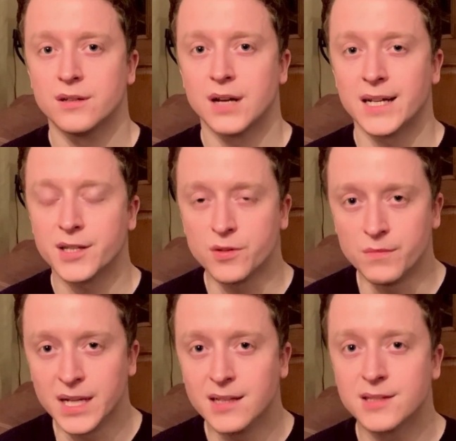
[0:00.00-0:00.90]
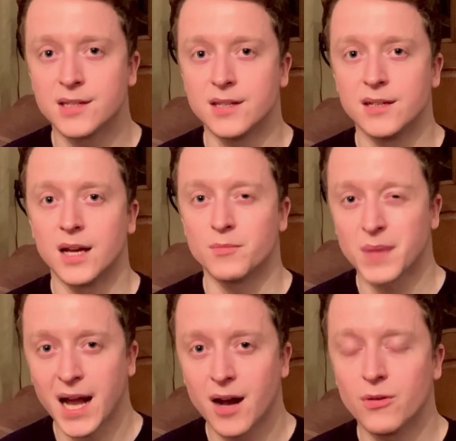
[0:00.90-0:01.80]
and humility and
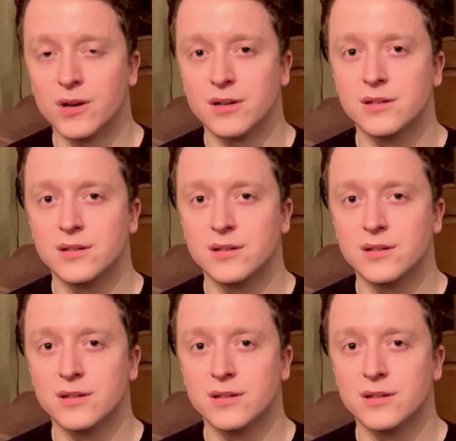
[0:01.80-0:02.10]
power